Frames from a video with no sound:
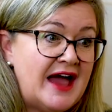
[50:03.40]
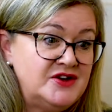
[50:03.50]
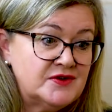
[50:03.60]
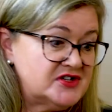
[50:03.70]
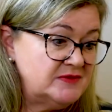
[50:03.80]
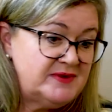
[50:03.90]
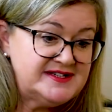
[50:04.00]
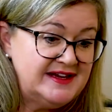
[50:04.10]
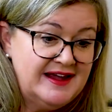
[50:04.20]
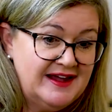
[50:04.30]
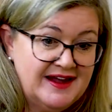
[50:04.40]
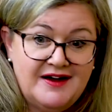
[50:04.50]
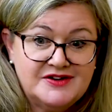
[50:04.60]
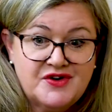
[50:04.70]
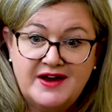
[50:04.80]
you're too busy,
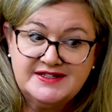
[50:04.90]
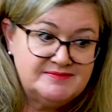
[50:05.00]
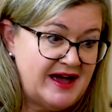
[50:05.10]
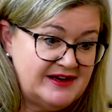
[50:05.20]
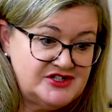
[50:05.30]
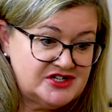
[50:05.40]
trying to manage